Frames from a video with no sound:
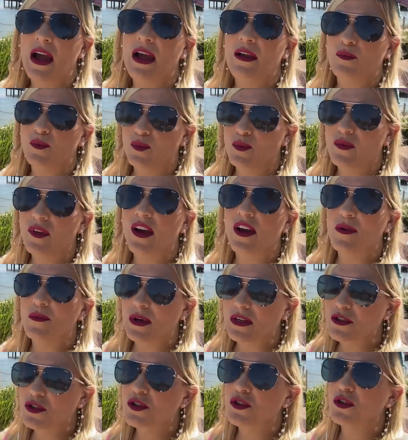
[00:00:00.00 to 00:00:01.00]
I very
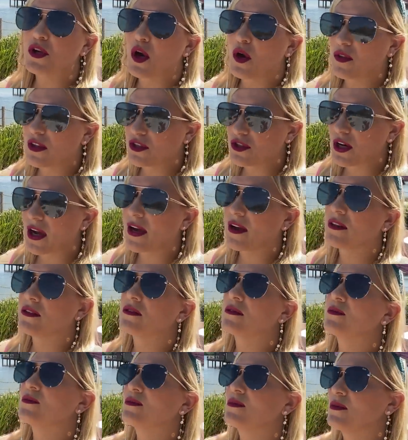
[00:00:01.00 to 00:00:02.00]
much know the child
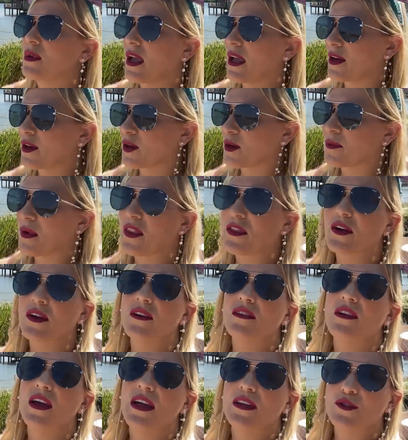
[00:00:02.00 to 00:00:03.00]
and her mother,
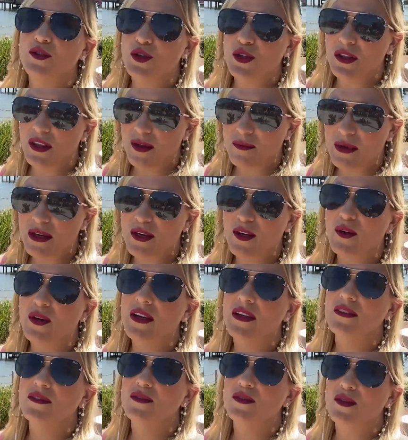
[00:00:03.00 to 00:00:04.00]
and she let me do
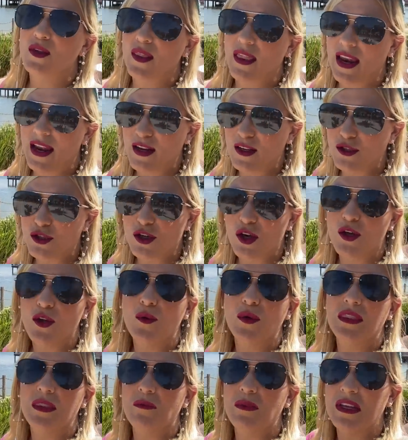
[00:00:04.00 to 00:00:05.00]
it so that I could show you
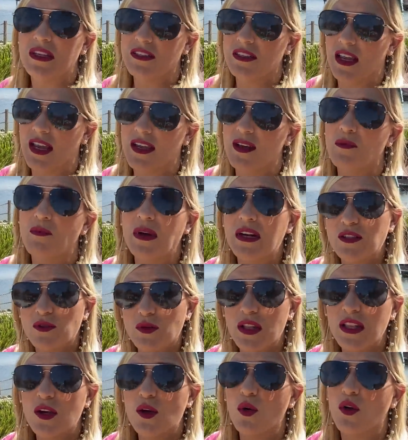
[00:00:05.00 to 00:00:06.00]
what the bead's like. But it's
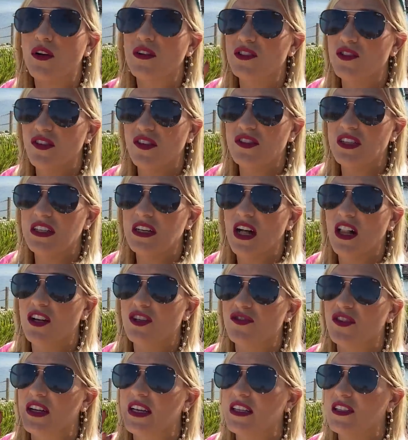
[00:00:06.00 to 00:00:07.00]
really cool. It's $15
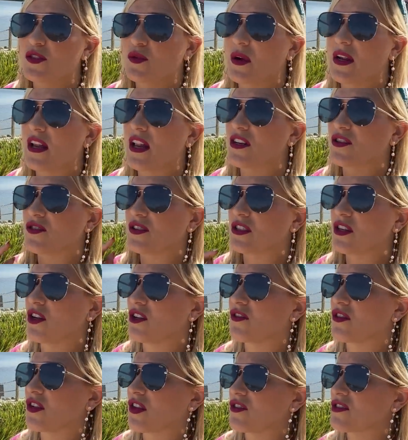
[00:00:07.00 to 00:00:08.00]
for kids, $20 for
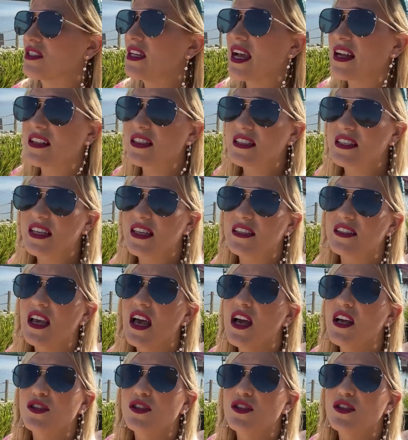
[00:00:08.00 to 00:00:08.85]
adults for those necklaces.